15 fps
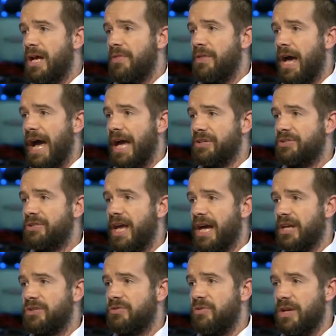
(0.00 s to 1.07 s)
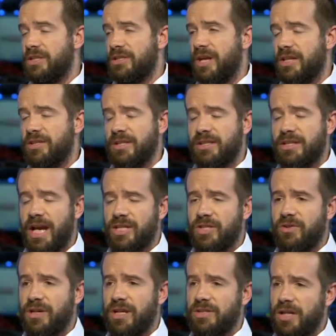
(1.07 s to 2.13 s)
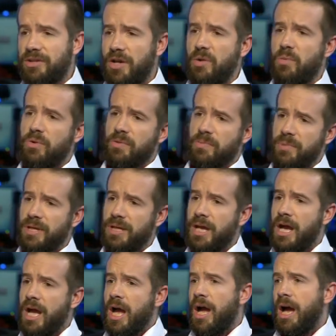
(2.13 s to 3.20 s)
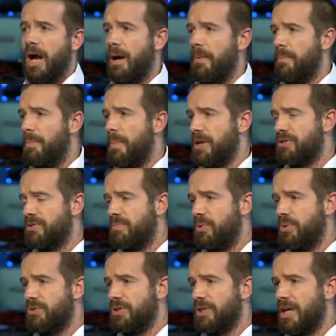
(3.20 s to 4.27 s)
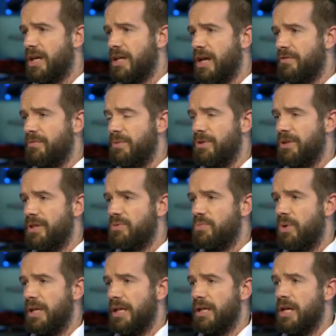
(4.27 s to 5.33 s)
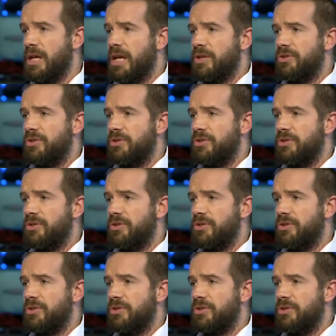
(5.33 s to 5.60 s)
that has tax credits, cutting tax credits. I don't want to be uh, supporting a government that is willing to, harm